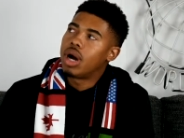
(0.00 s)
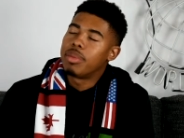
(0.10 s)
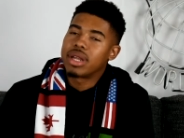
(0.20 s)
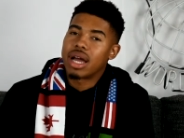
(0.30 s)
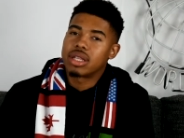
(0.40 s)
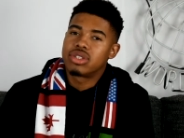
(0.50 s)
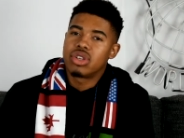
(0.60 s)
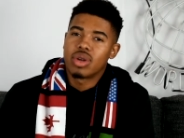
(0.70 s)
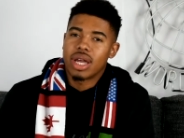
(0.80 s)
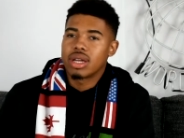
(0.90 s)
I mean,
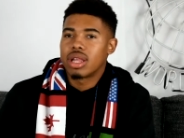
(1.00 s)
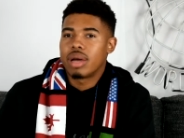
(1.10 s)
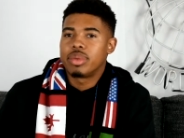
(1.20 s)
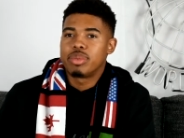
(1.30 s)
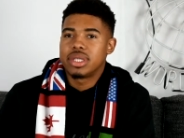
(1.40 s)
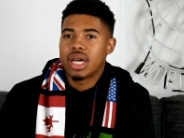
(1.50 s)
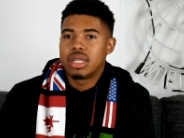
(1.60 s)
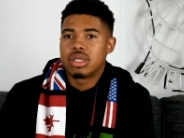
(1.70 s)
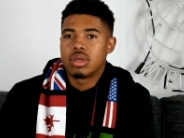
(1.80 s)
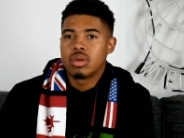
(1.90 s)
Stone Island collab would be
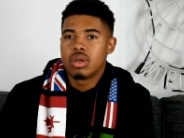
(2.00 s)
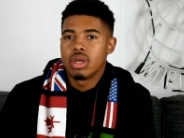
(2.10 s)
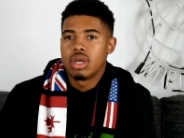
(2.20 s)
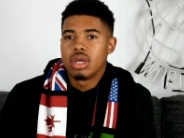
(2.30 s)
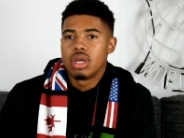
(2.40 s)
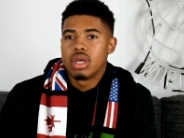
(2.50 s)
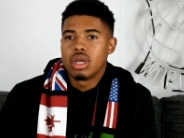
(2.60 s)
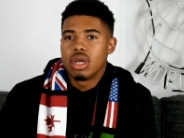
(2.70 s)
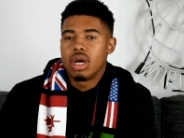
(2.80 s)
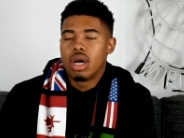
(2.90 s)
tight too.
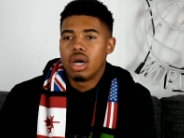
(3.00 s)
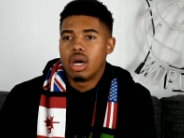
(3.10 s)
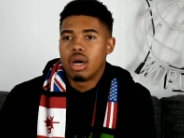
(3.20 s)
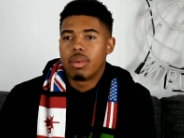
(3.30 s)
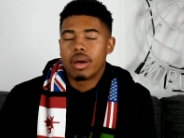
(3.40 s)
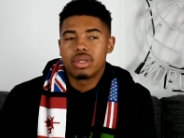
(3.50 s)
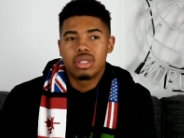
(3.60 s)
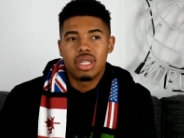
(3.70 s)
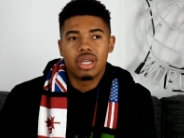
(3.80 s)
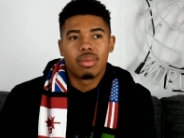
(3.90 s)
I was
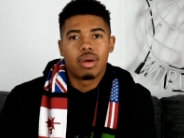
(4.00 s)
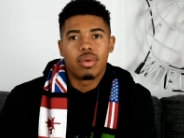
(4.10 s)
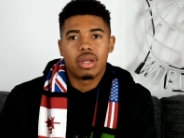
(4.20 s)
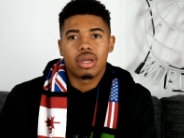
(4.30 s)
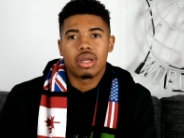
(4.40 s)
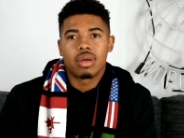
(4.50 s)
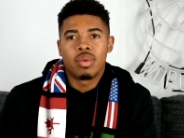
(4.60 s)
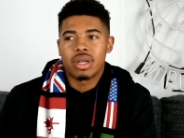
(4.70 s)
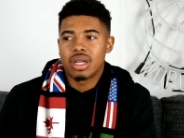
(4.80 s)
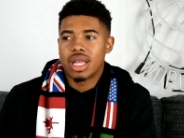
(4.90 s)
just thinking about what a
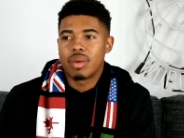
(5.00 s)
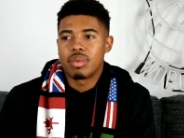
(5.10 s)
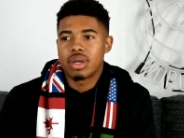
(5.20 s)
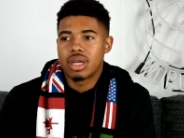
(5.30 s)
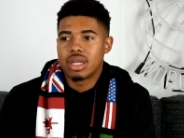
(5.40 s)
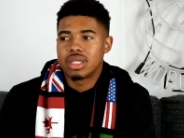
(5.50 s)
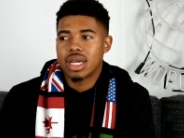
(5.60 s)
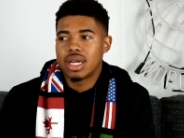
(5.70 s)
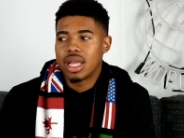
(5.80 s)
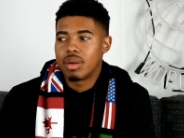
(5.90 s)

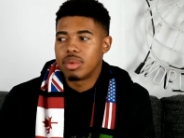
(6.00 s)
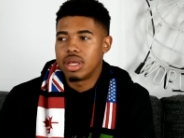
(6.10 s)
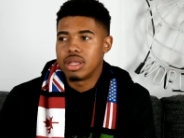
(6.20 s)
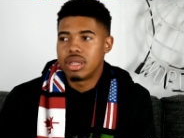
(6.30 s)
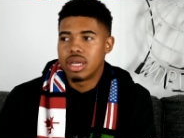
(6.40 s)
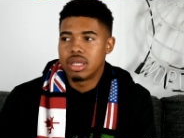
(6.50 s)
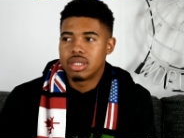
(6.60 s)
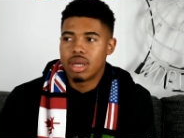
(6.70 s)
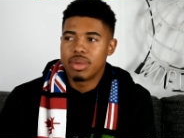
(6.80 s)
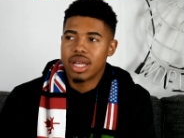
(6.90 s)
tight collab would be the other day.
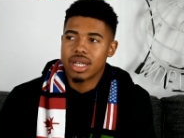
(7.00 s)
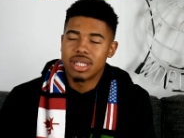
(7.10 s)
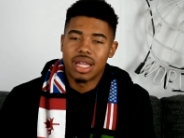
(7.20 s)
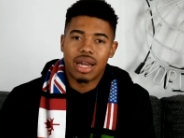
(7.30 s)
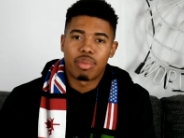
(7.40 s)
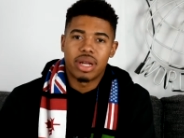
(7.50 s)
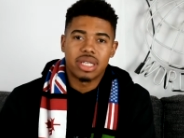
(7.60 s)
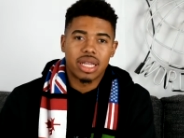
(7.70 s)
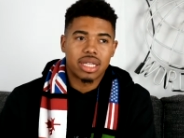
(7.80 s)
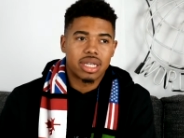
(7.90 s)
I mean, like it's a lot of
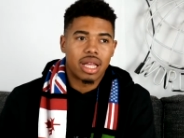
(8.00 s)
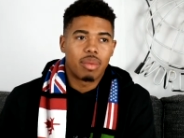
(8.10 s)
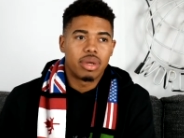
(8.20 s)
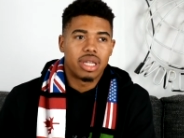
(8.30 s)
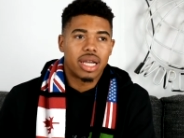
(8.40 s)
brands I'd like to collab with.